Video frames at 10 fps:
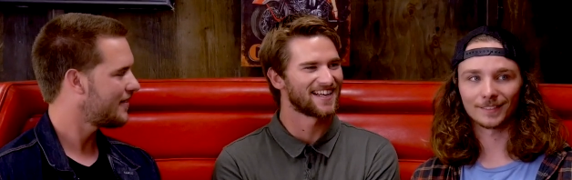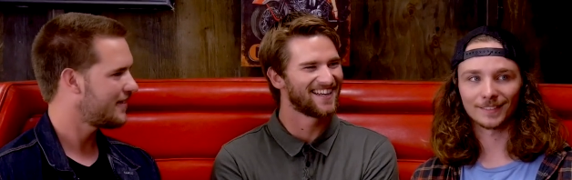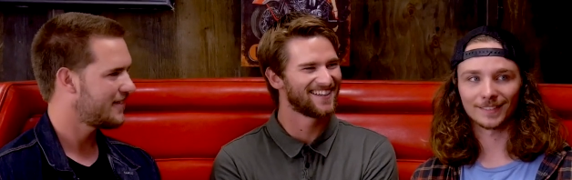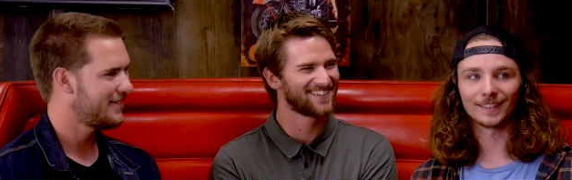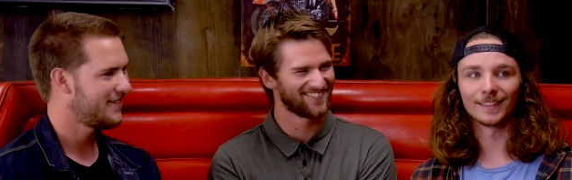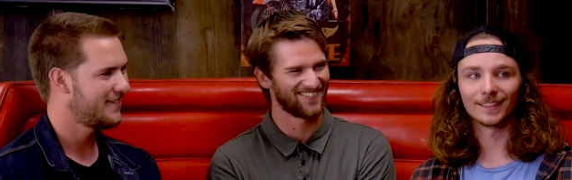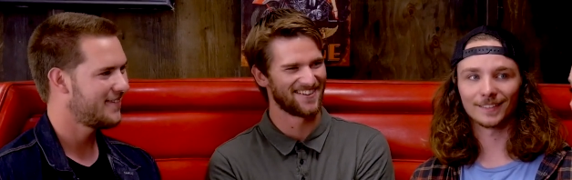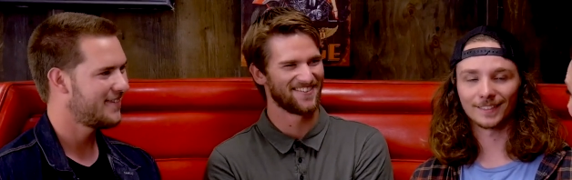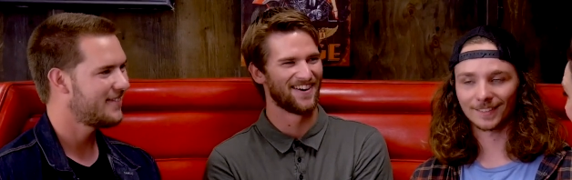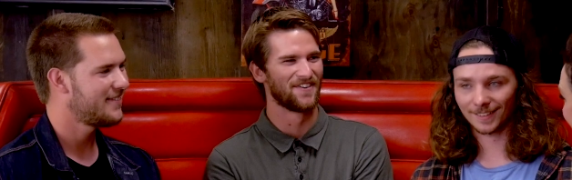Speaker 1: band that
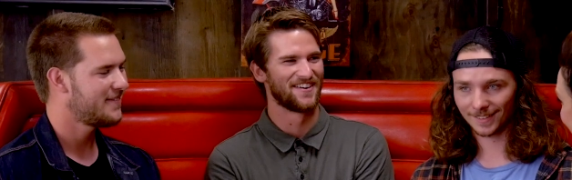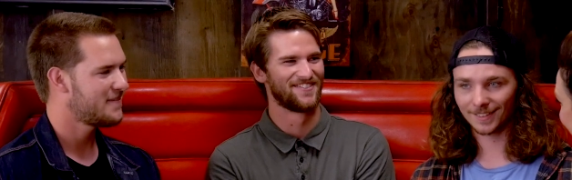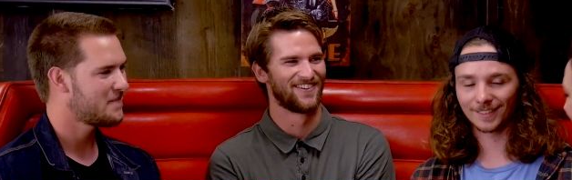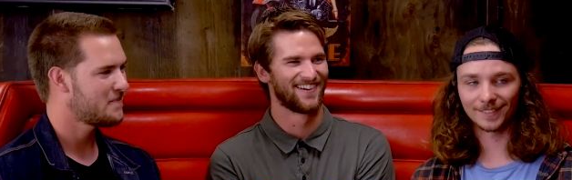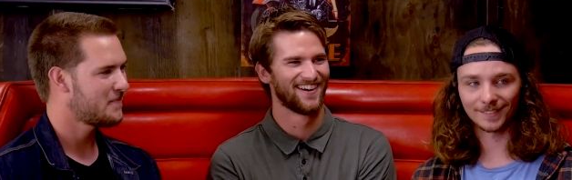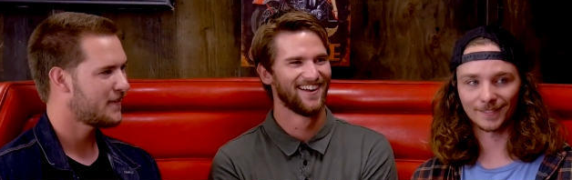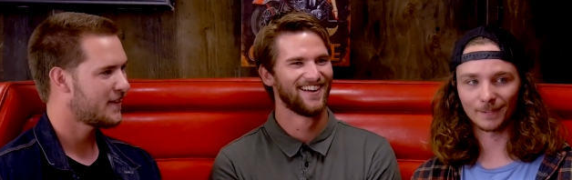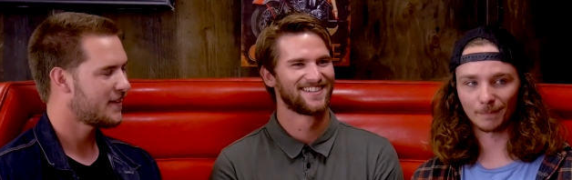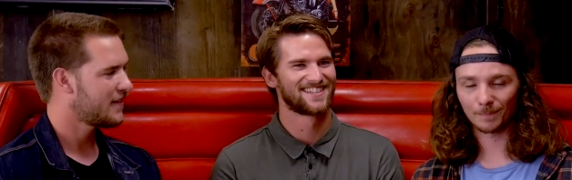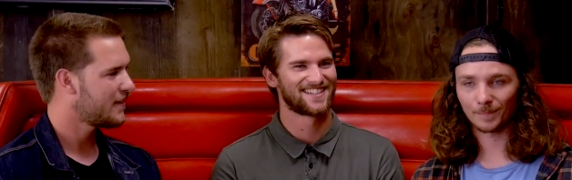we opened for.
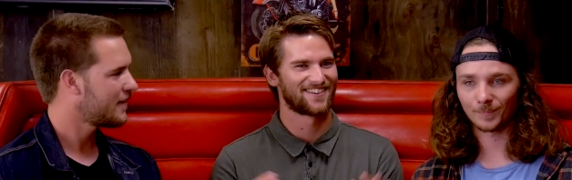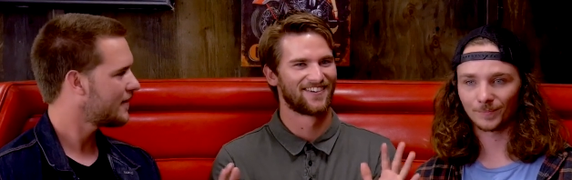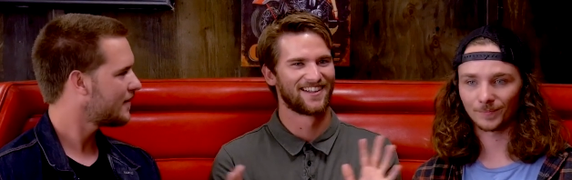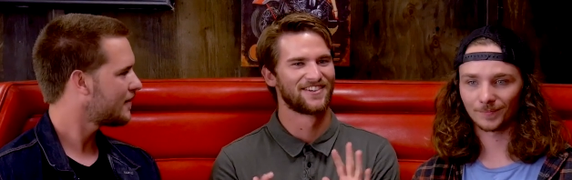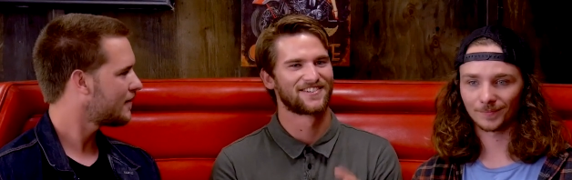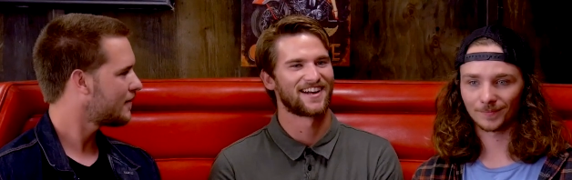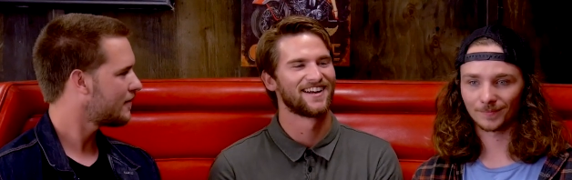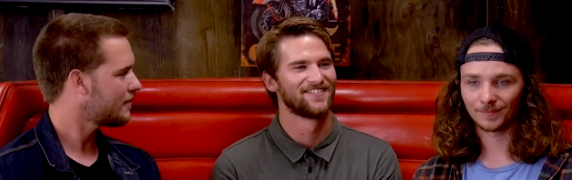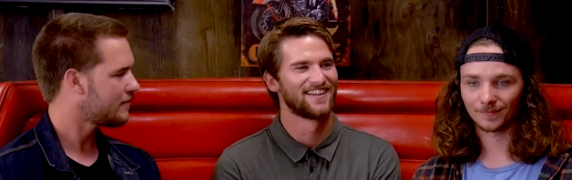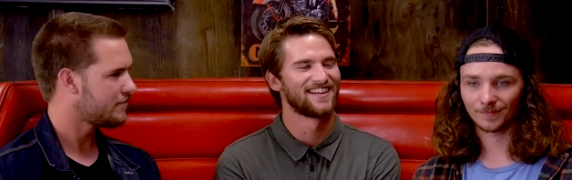So it's like one of those
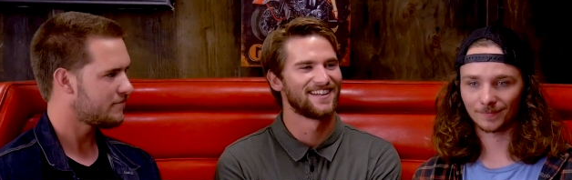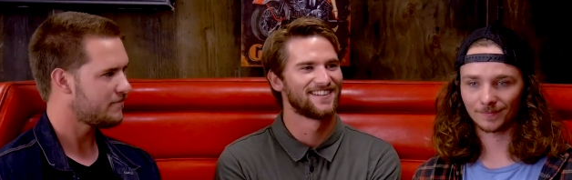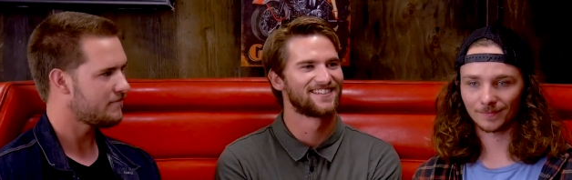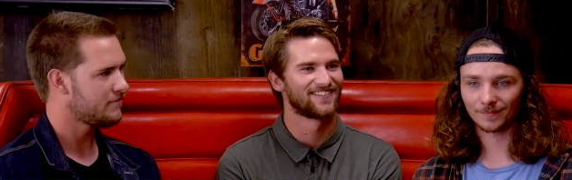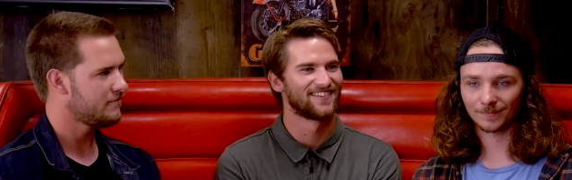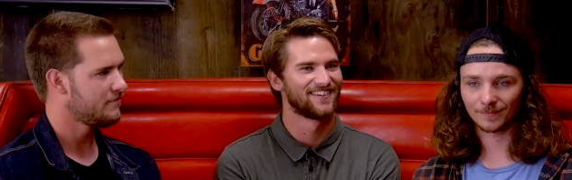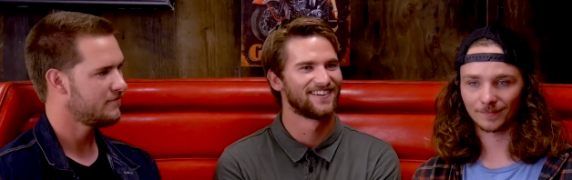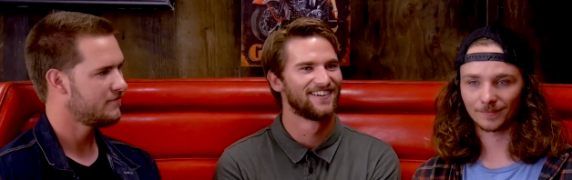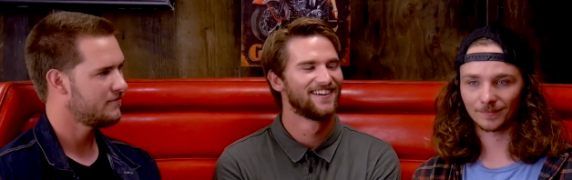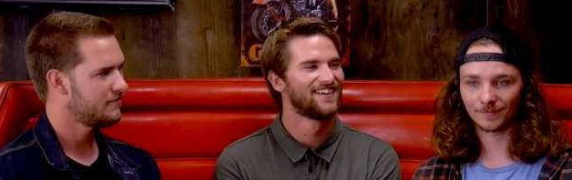random, they needed someone to